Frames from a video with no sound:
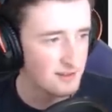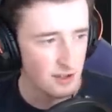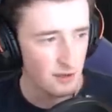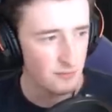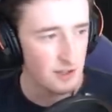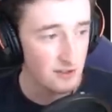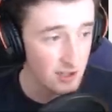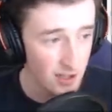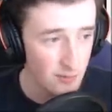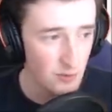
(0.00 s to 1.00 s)
you know, his
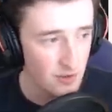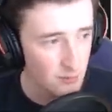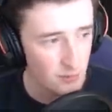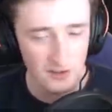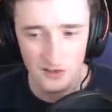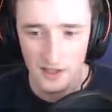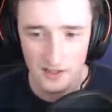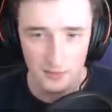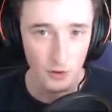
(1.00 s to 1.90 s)
climb was unprecedented.